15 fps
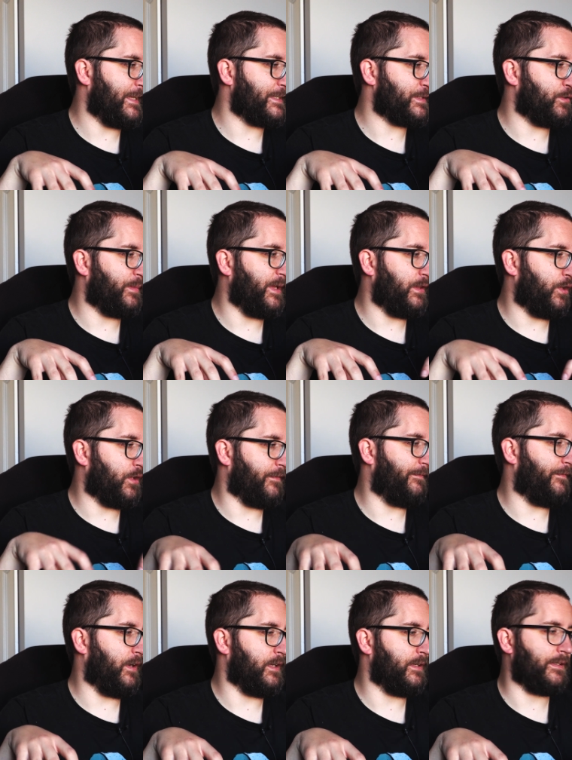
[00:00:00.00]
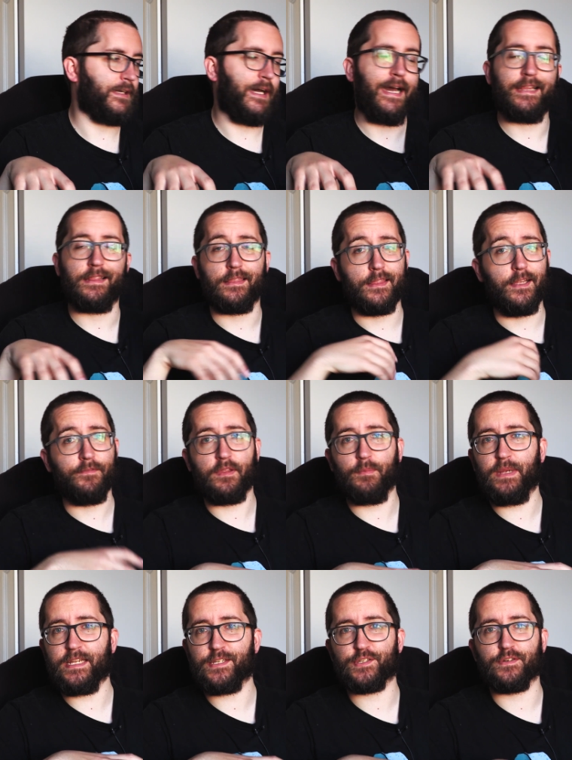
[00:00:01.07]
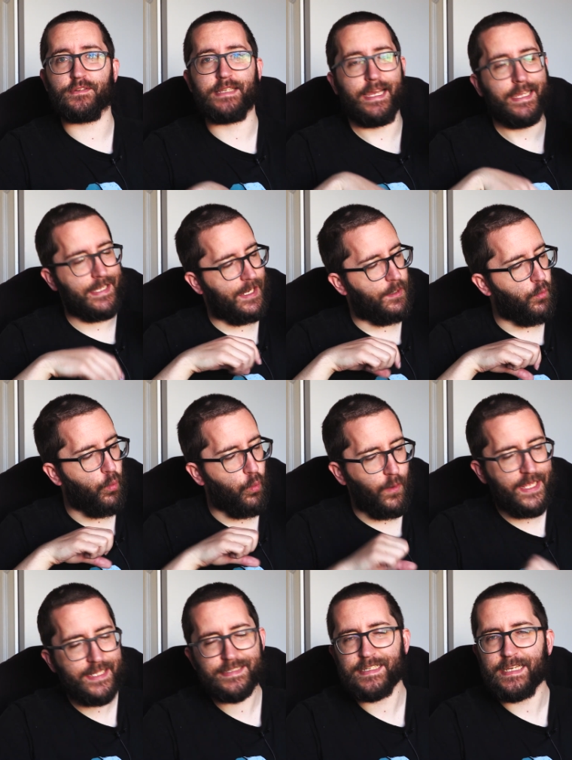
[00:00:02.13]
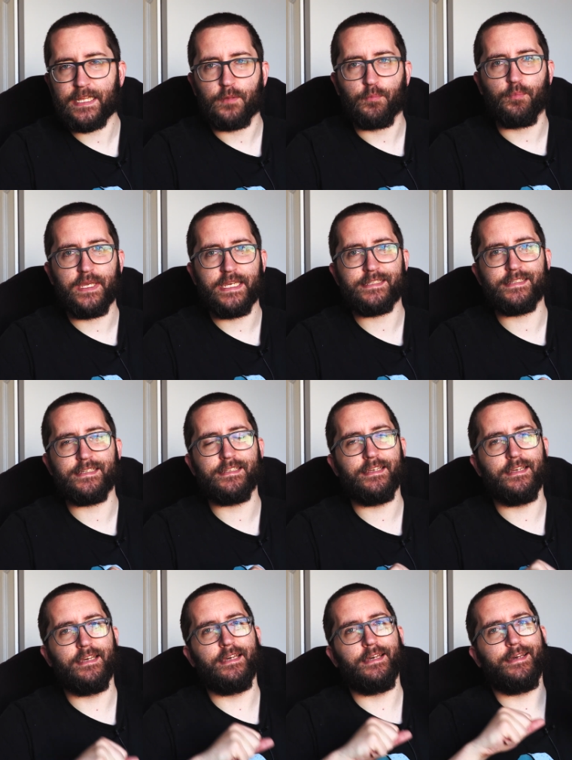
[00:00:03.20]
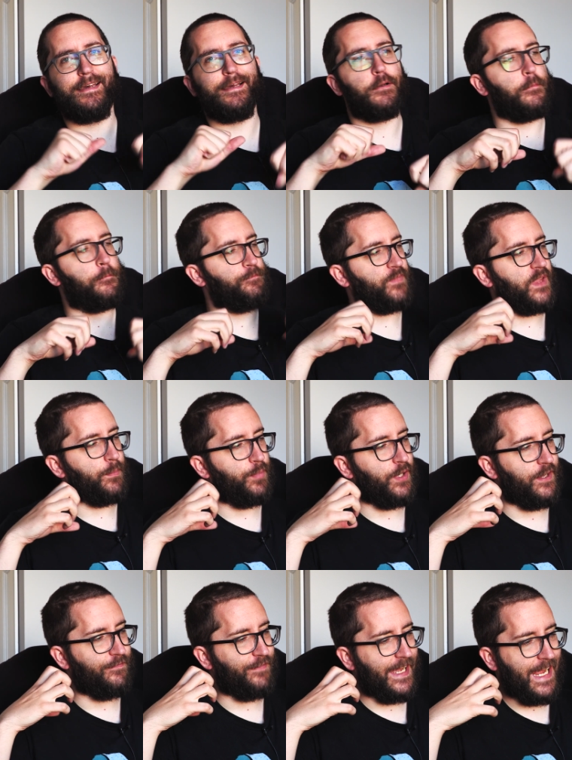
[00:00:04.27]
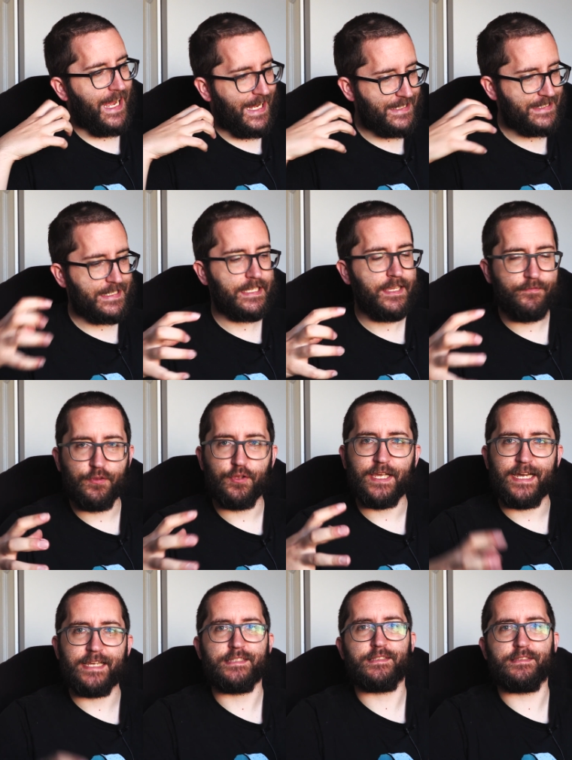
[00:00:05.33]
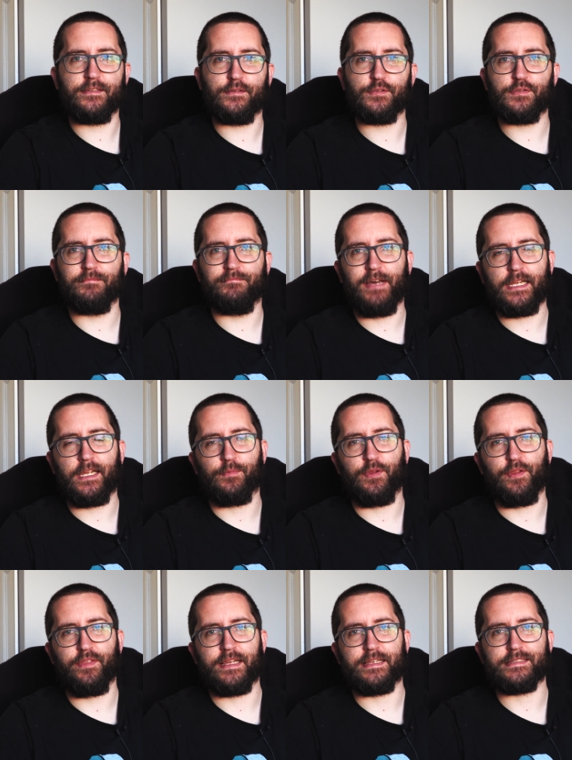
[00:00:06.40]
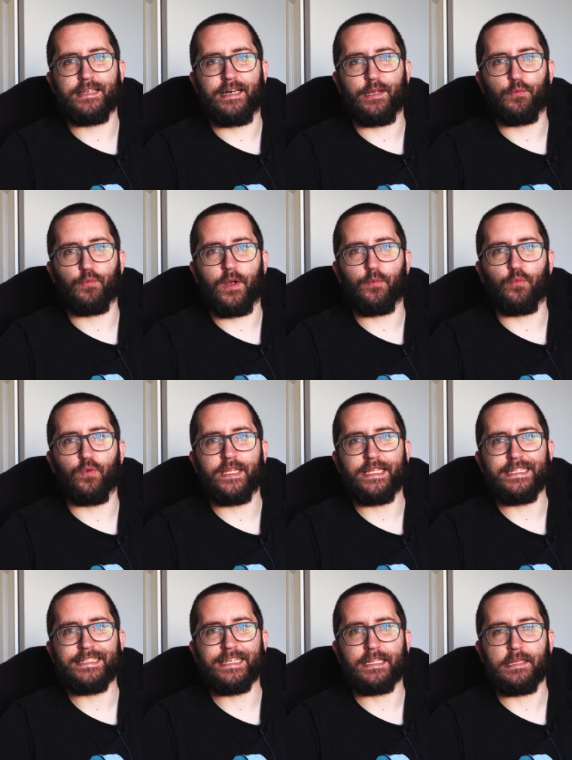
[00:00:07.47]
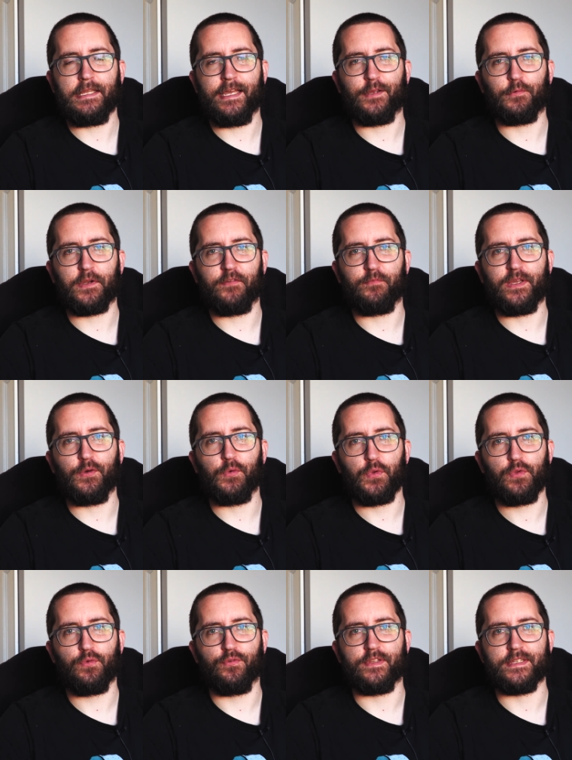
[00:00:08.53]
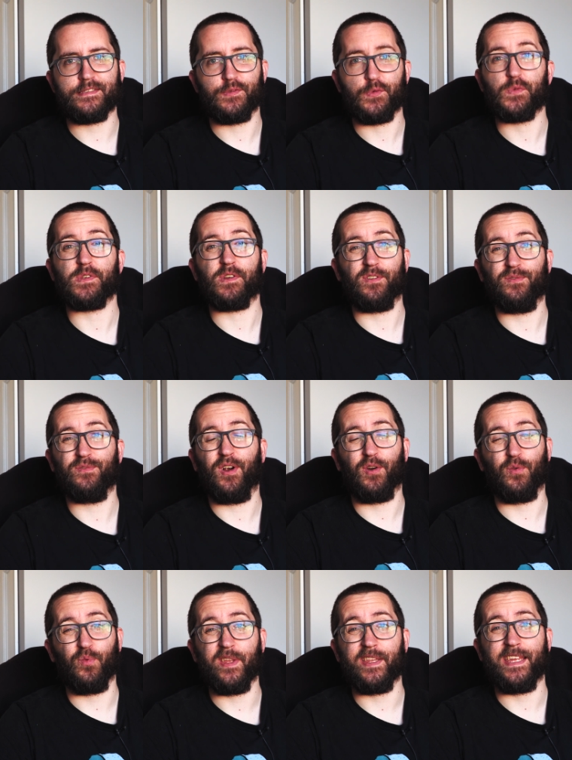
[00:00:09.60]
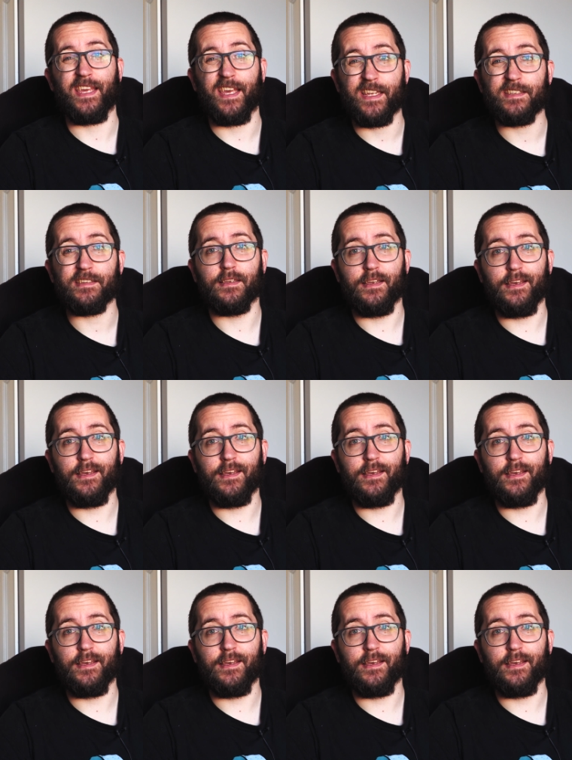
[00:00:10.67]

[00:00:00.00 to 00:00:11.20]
think it's going to be a lot of fun. I love the miniatures. I can't wait to get them painted. But if I had to give you guys a couple of things that I really didn't like when I've been going through this, those are really it.